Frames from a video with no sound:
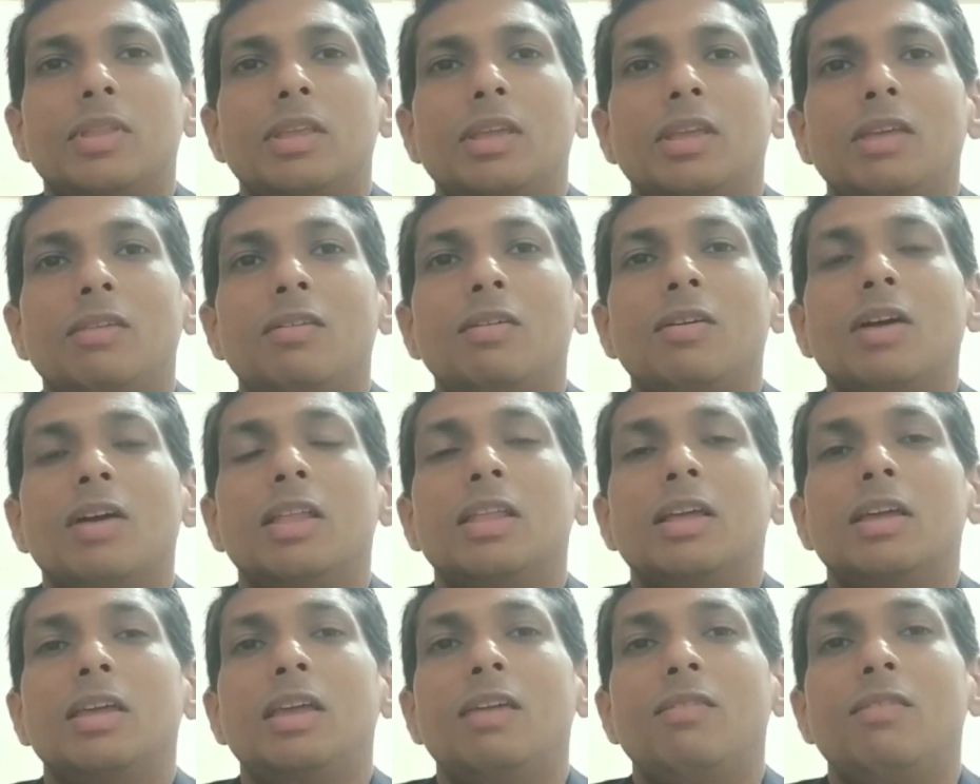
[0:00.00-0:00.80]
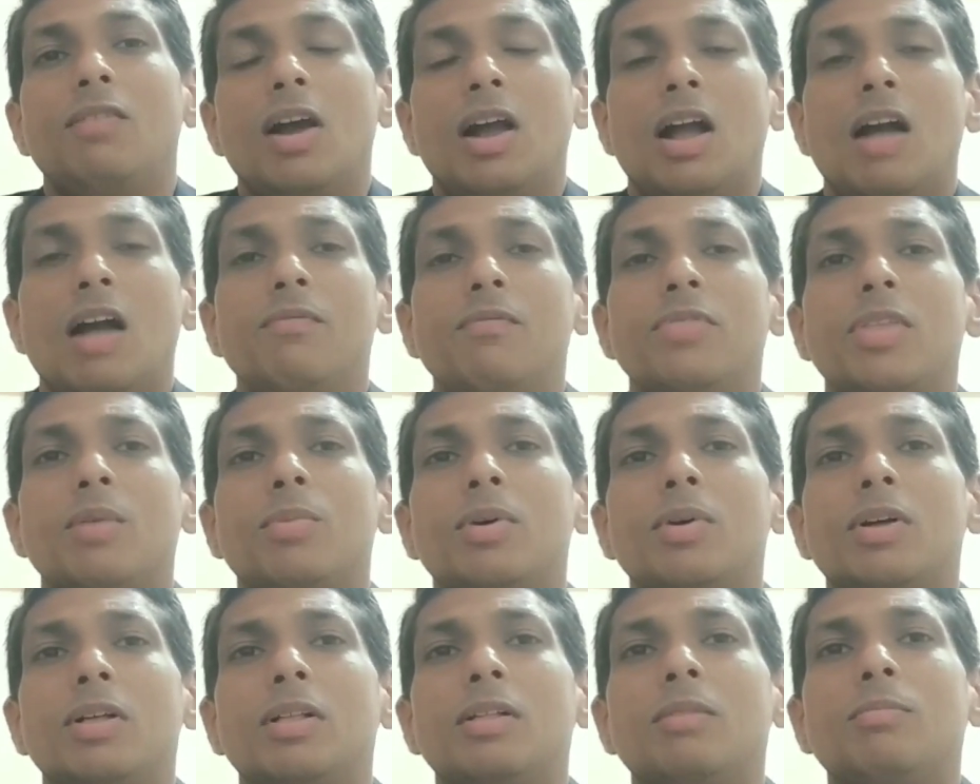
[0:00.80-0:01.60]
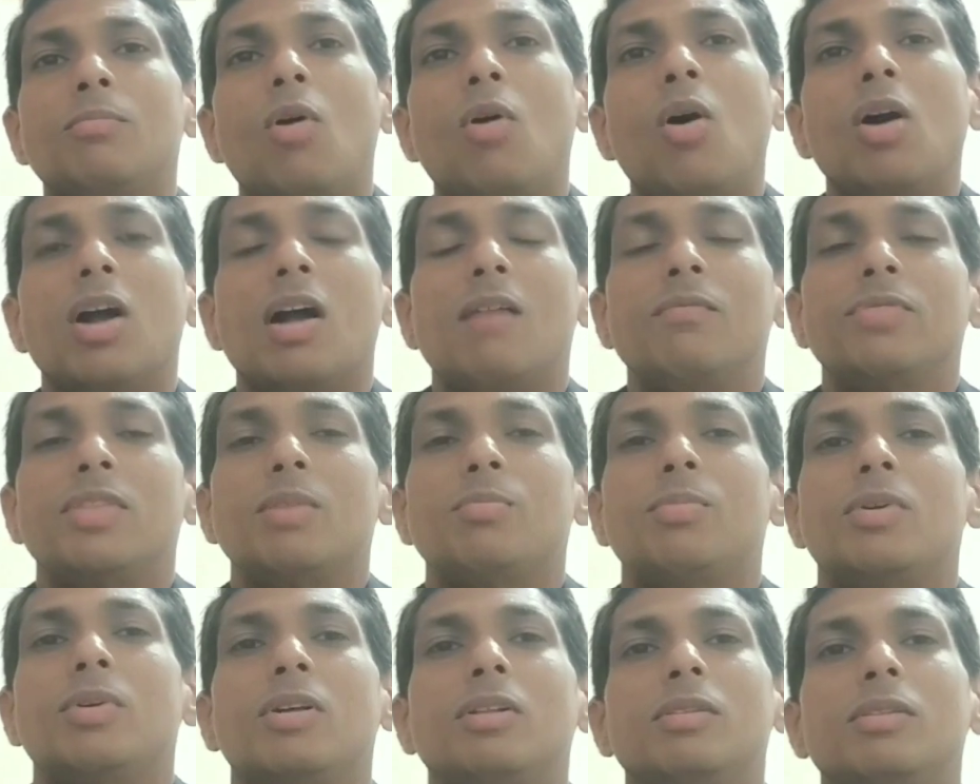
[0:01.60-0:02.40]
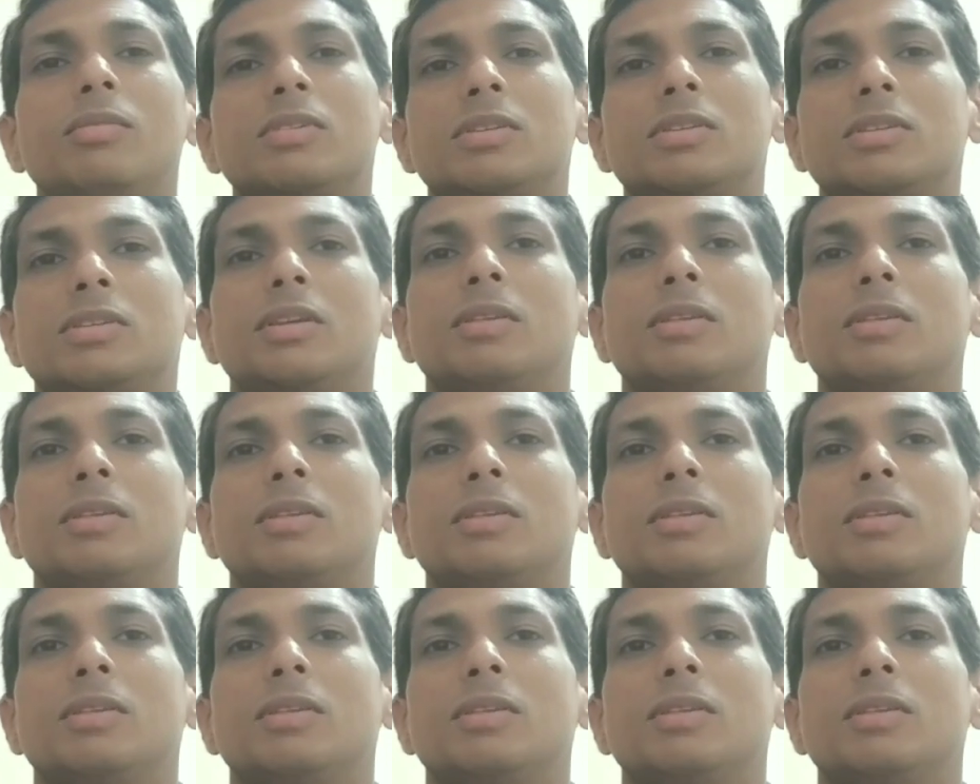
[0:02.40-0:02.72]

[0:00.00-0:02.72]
If you are comfortable, more comfortable,